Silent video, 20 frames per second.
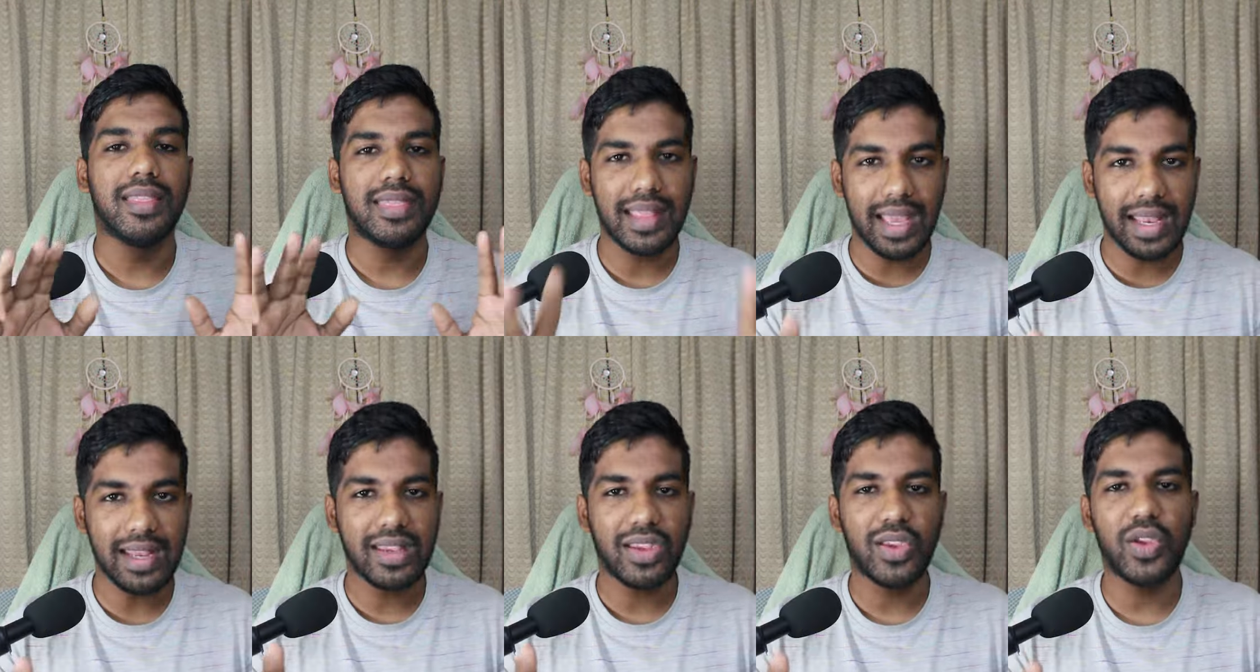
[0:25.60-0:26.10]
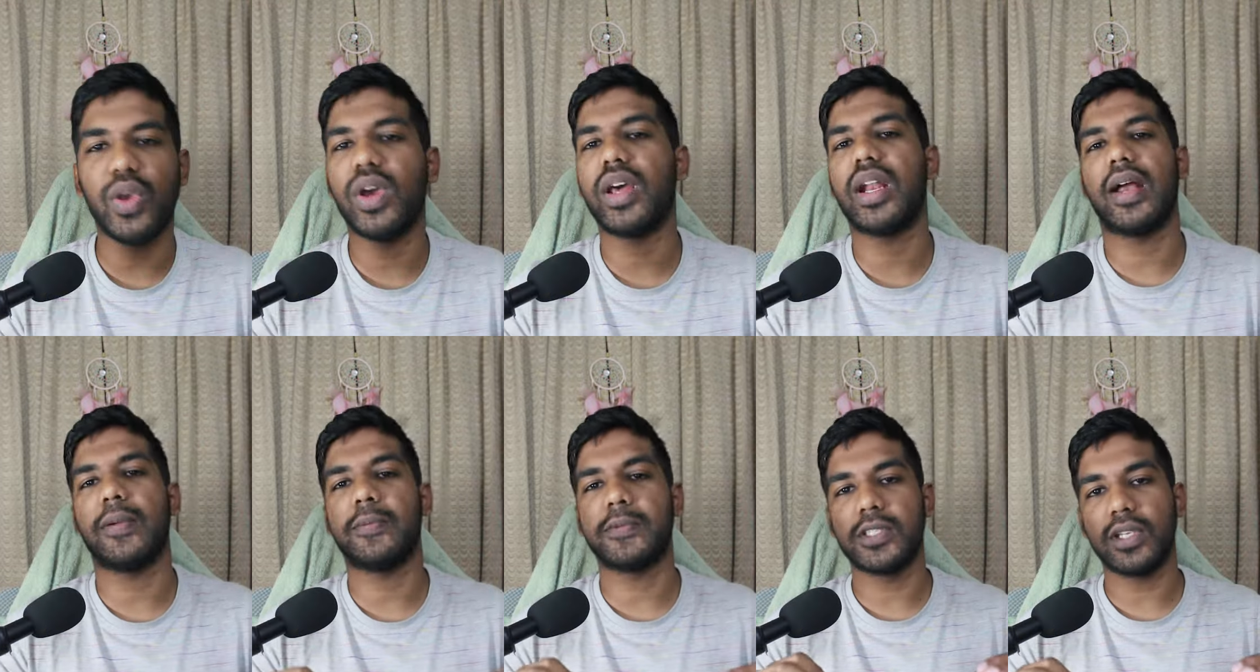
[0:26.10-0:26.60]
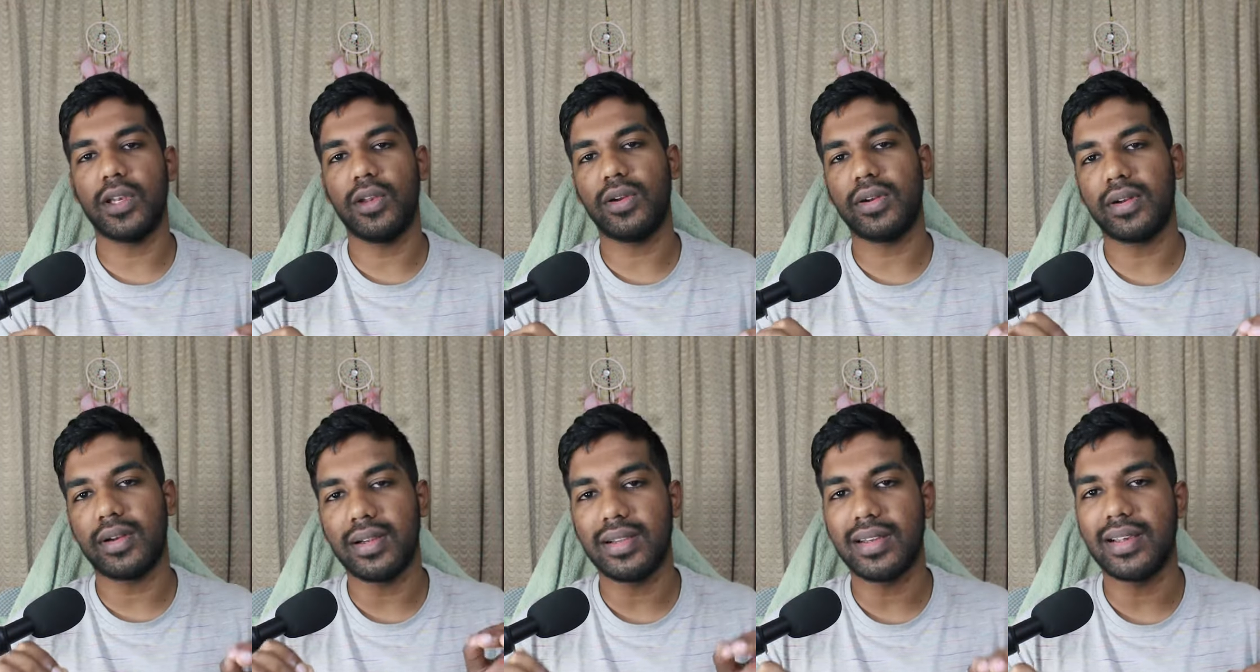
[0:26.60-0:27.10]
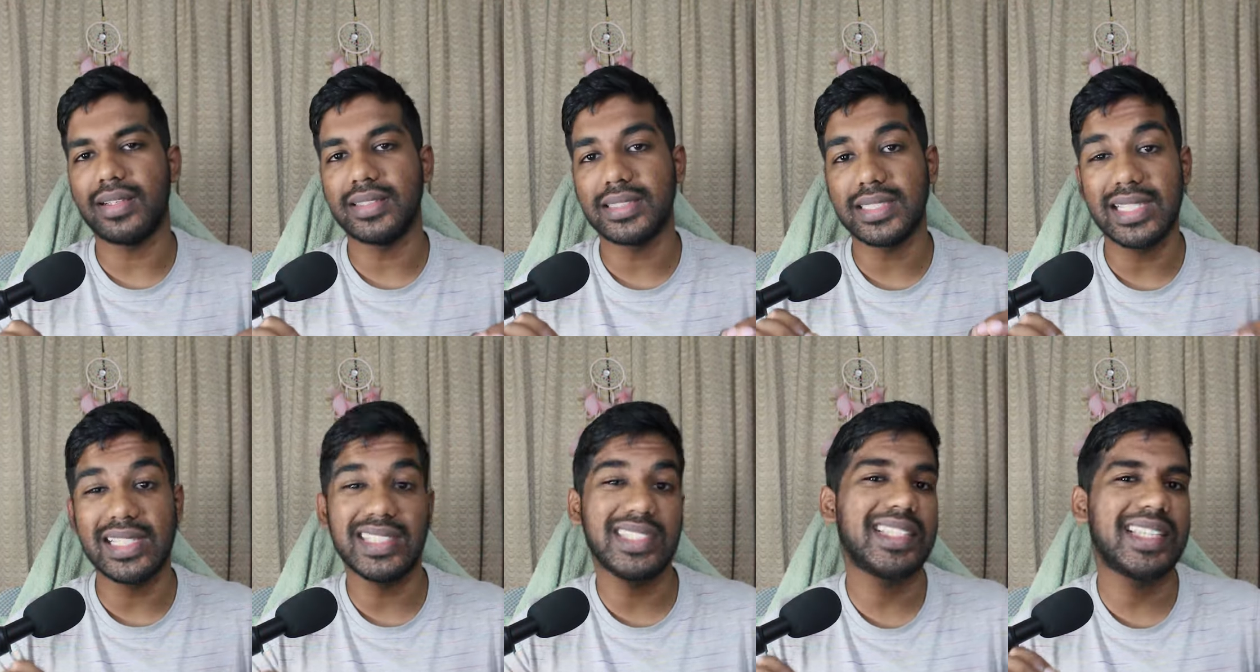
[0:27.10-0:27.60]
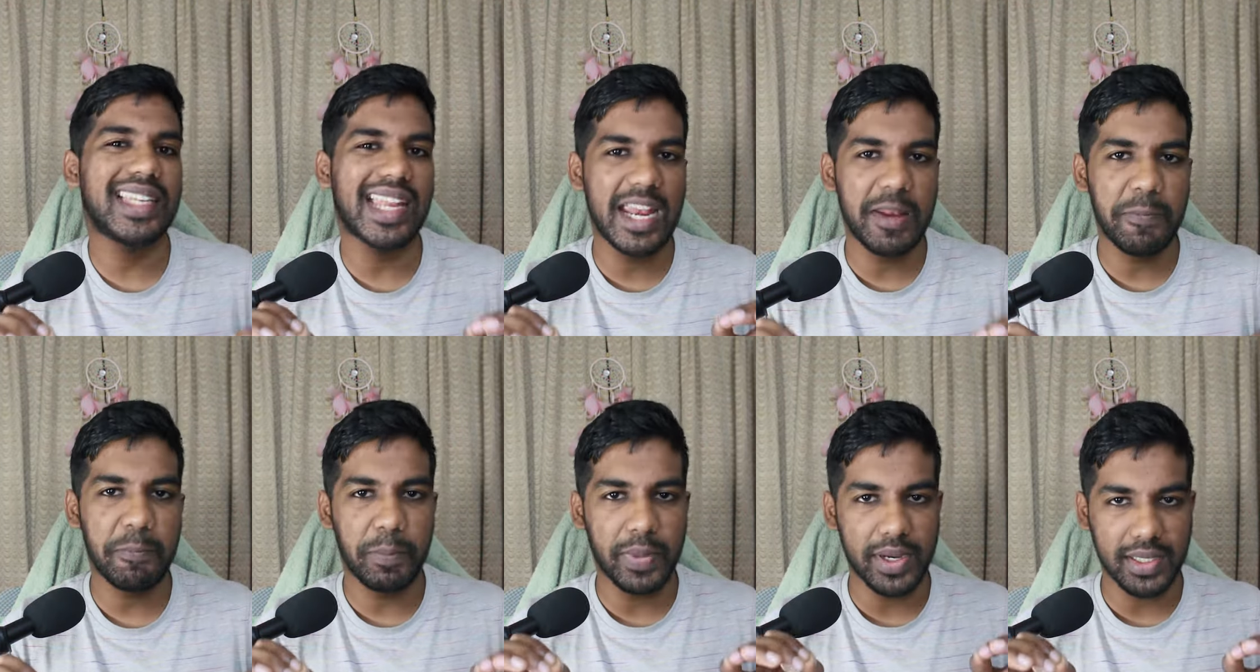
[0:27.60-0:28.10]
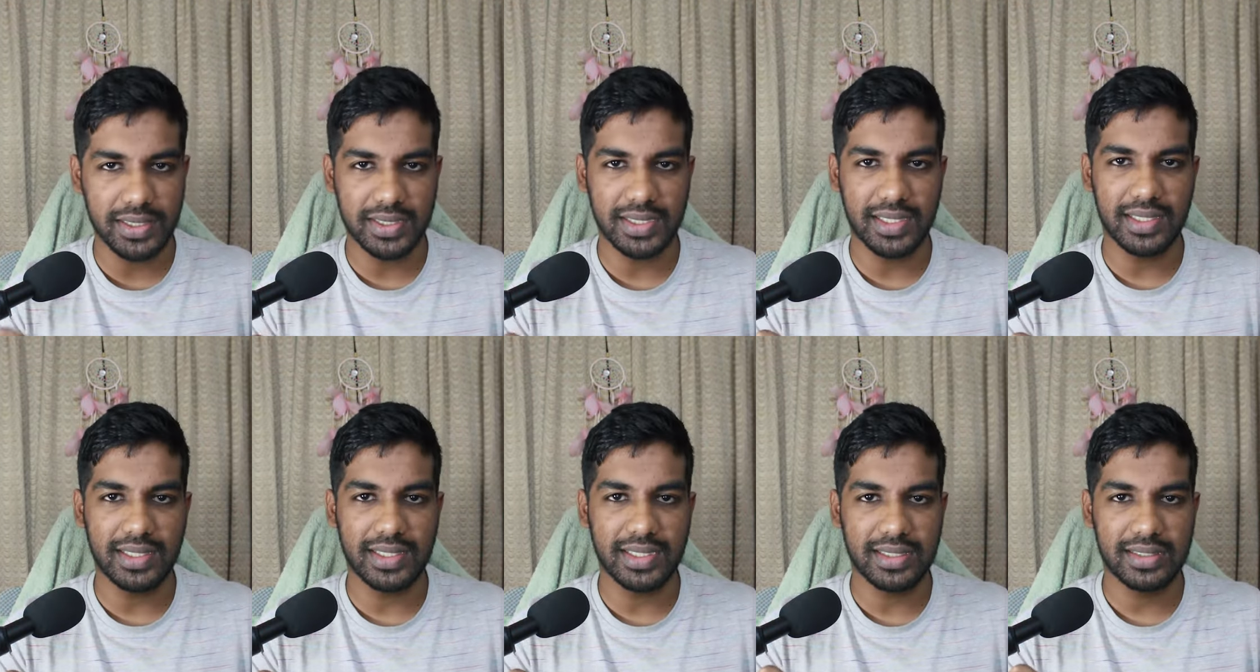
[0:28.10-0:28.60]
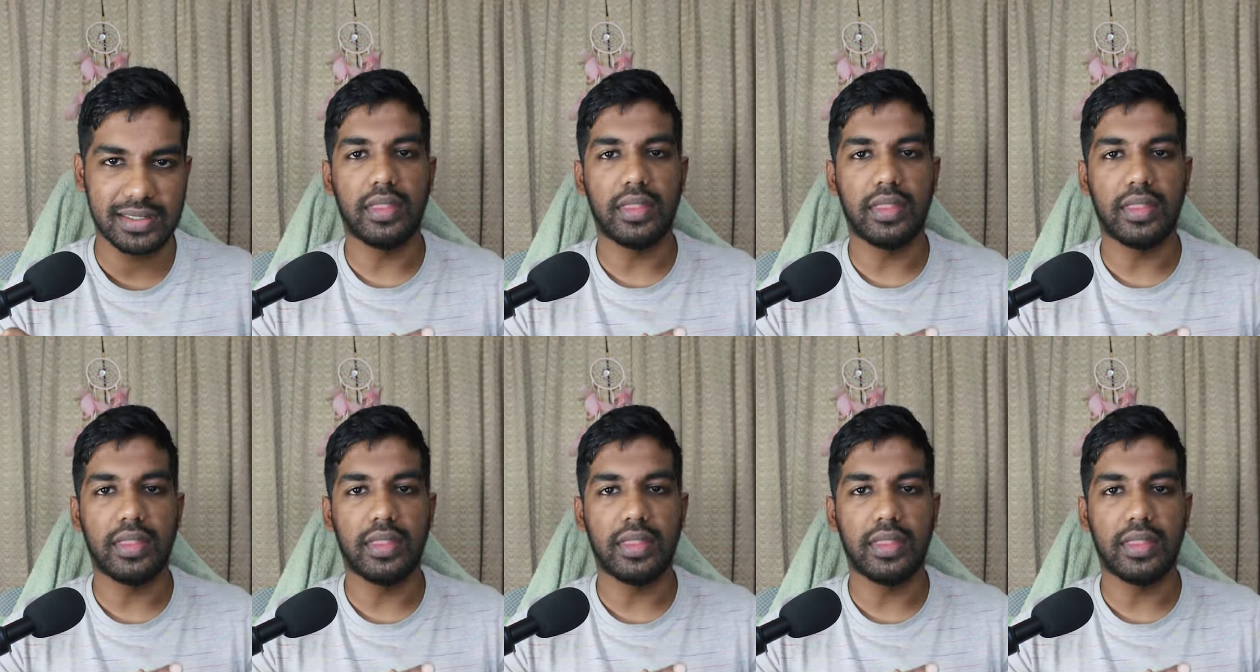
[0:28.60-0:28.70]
then your absolute returns is 10%.